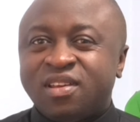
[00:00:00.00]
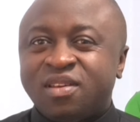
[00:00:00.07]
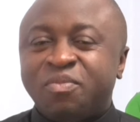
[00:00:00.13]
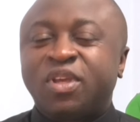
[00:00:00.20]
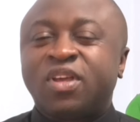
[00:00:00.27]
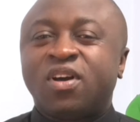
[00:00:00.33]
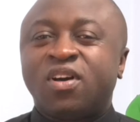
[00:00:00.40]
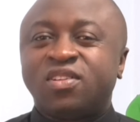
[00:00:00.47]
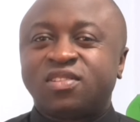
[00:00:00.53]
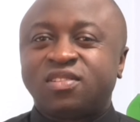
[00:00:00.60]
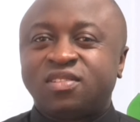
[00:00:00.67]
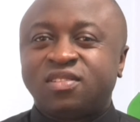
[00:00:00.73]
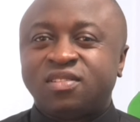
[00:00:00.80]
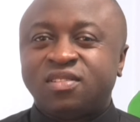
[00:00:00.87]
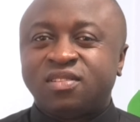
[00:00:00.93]

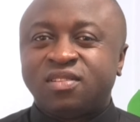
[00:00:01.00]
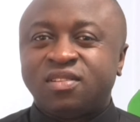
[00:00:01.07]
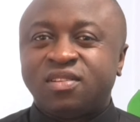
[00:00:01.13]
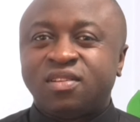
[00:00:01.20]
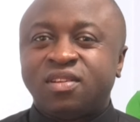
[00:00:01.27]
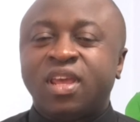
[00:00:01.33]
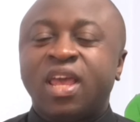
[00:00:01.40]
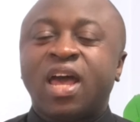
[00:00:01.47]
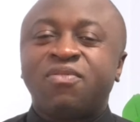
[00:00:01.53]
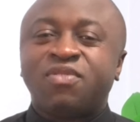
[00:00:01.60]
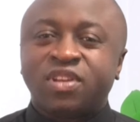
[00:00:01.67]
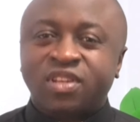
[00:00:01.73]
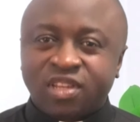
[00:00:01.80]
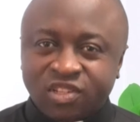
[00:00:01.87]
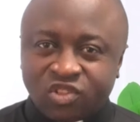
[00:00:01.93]
Because they have
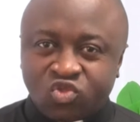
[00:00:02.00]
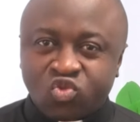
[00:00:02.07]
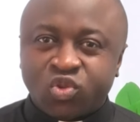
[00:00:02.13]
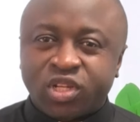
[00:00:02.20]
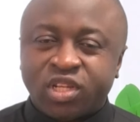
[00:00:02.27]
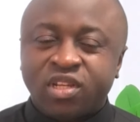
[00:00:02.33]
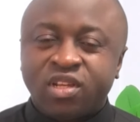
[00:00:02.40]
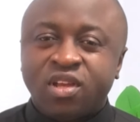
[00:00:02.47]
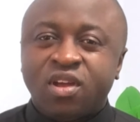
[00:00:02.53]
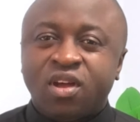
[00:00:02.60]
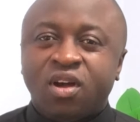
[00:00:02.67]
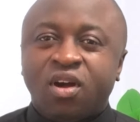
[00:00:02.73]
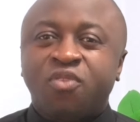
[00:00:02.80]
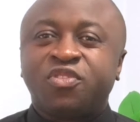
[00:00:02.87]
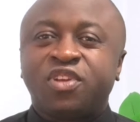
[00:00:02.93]
a history
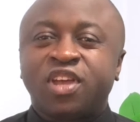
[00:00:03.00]
of